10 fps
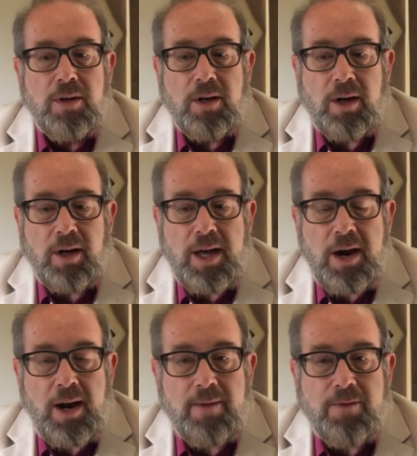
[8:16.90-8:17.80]
in
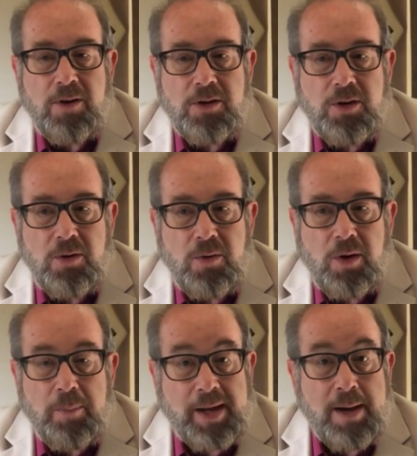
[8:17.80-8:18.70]
an effort
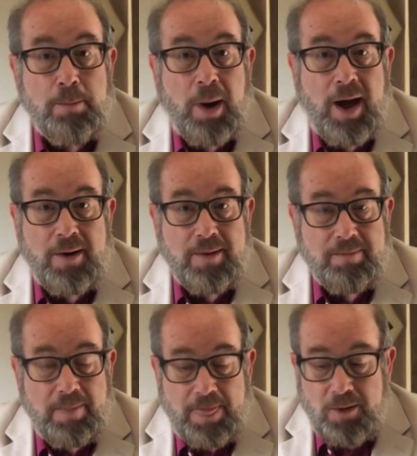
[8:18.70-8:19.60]
to become modern,
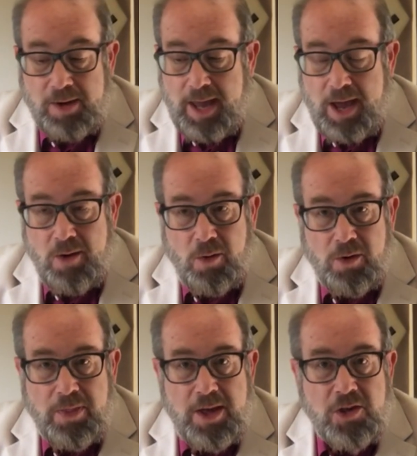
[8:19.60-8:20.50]
okay, or
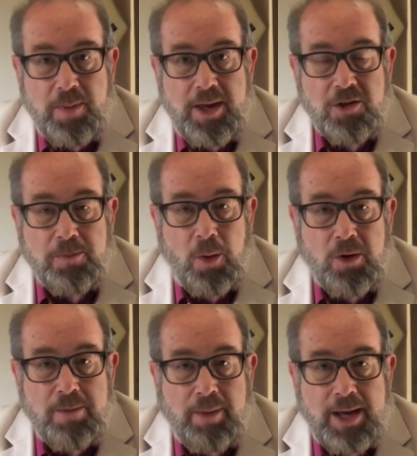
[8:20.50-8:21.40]
things being
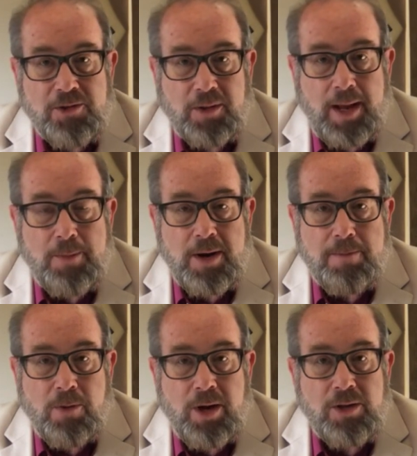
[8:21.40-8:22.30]
spoken by celebrity
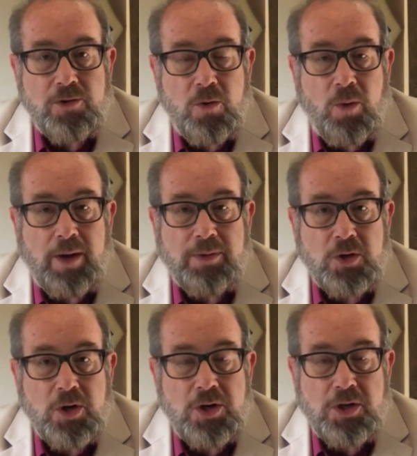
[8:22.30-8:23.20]
priests who want the
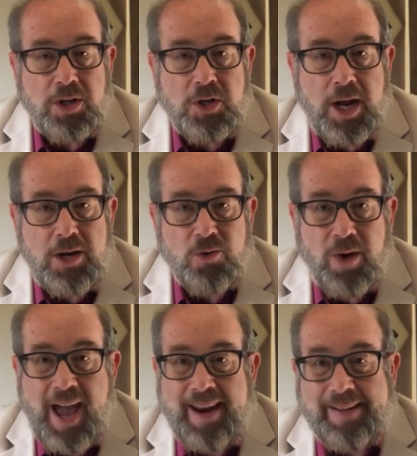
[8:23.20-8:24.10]
church to change
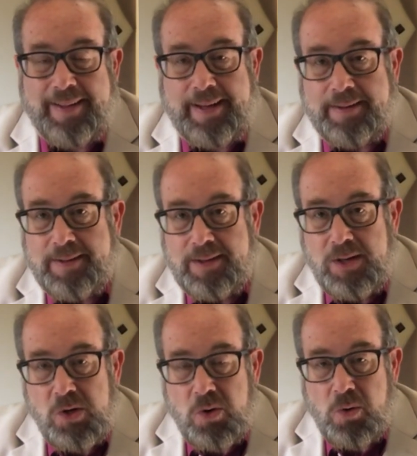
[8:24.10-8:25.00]
radically,
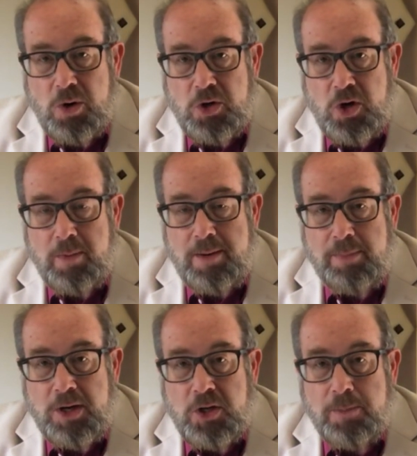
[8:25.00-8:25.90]
or German
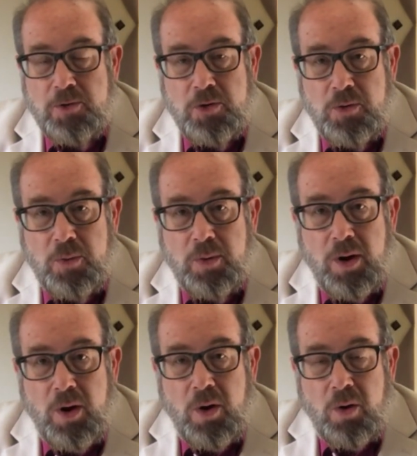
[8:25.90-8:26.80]
bishops who
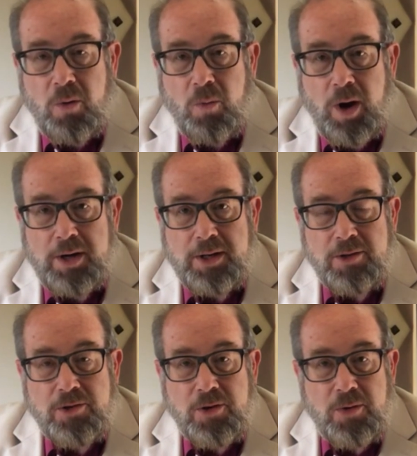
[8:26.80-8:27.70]
want
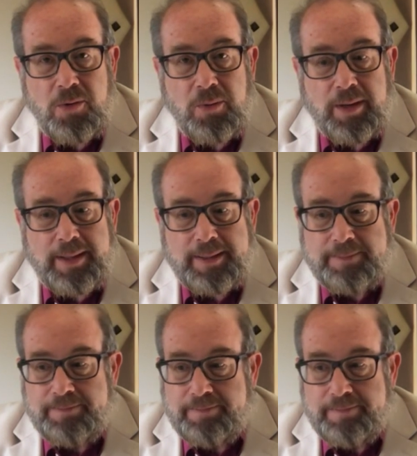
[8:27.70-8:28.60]
us
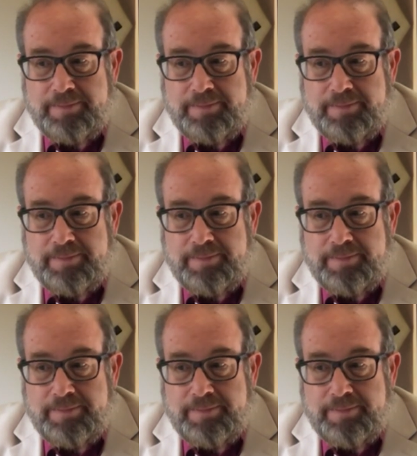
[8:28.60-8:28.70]
to